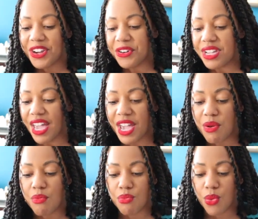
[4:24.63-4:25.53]

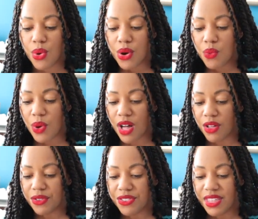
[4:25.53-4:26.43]
create more
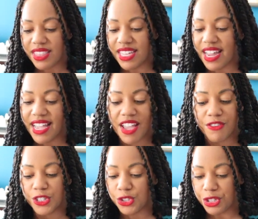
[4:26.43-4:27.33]
wealth than I
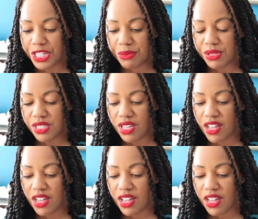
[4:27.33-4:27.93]
ever dreamed